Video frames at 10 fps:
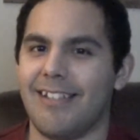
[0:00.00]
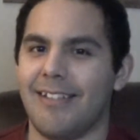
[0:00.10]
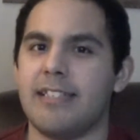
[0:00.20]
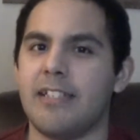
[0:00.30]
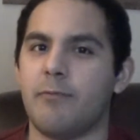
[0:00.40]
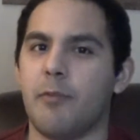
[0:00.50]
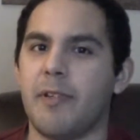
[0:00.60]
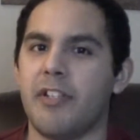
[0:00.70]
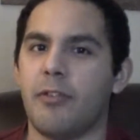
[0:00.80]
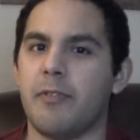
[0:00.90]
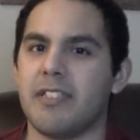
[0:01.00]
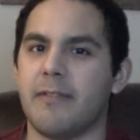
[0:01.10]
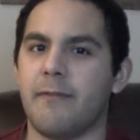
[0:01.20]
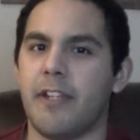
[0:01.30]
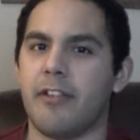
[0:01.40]
Since we'll be doing some
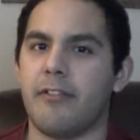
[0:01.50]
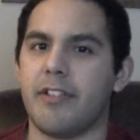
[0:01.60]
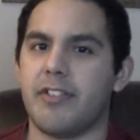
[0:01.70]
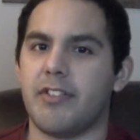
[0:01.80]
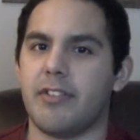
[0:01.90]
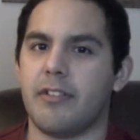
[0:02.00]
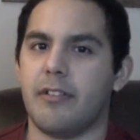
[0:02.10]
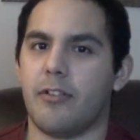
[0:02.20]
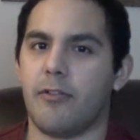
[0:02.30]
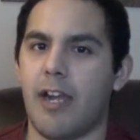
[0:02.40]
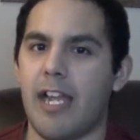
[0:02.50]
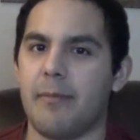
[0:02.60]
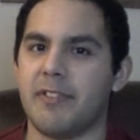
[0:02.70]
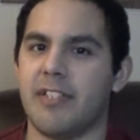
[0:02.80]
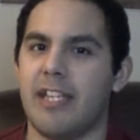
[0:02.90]
vigorous
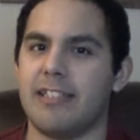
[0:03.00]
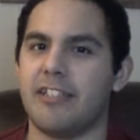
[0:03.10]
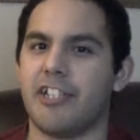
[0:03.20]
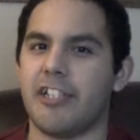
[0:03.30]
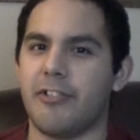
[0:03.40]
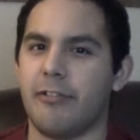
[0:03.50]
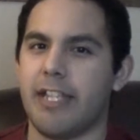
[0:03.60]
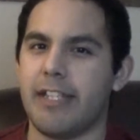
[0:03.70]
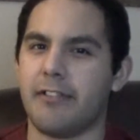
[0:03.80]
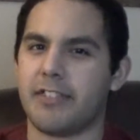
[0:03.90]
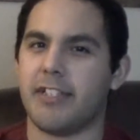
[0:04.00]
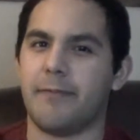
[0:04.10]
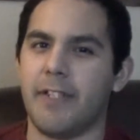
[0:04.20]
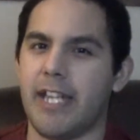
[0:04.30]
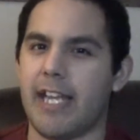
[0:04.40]
crimes, I suggest you get yourself
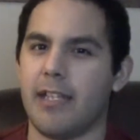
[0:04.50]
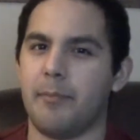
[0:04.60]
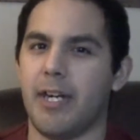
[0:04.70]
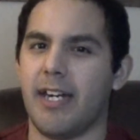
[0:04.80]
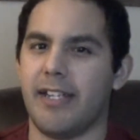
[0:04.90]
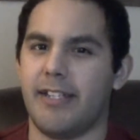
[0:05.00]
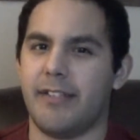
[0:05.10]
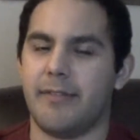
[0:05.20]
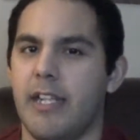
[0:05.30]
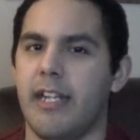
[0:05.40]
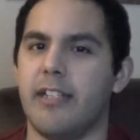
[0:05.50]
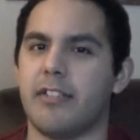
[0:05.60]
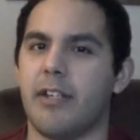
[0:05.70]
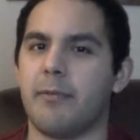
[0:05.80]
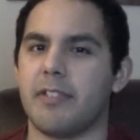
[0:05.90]
an alibi. It is
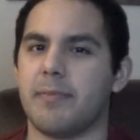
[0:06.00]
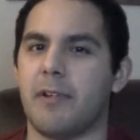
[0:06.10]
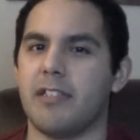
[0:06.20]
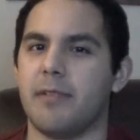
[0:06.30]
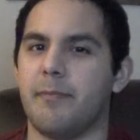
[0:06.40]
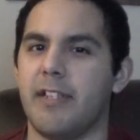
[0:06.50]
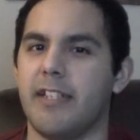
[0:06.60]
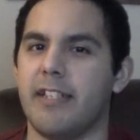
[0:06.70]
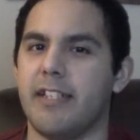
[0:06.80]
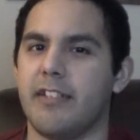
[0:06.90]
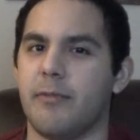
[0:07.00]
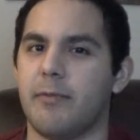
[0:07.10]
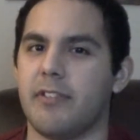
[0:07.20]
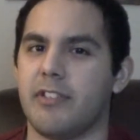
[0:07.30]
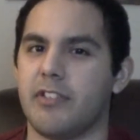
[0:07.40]
our responsibility
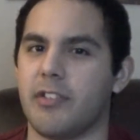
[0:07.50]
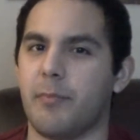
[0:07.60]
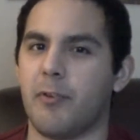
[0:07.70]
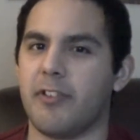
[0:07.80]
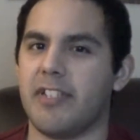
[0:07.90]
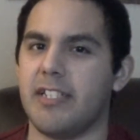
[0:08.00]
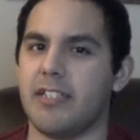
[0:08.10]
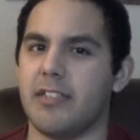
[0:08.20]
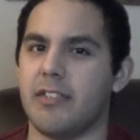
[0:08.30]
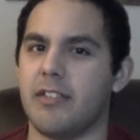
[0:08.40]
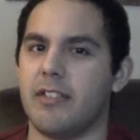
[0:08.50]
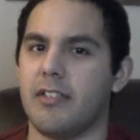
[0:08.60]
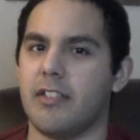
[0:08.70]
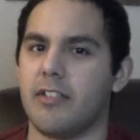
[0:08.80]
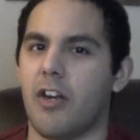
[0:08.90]
to support these
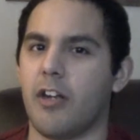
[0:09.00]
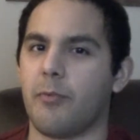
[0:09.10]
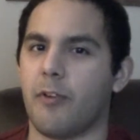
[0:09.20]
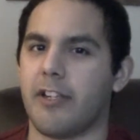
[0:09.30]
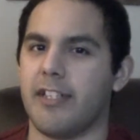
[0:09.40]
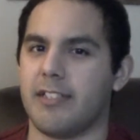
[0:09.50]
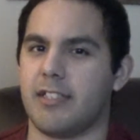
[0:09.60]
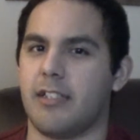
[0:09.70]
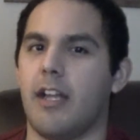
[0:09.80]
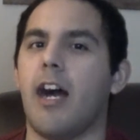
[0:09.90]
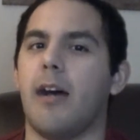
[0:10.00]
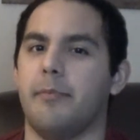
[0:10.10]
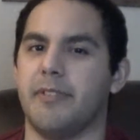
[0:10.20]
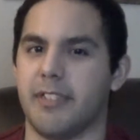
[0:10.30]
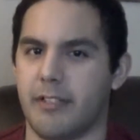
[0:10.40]
hard-working
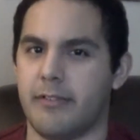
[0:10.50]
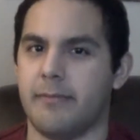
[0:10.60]
slobs.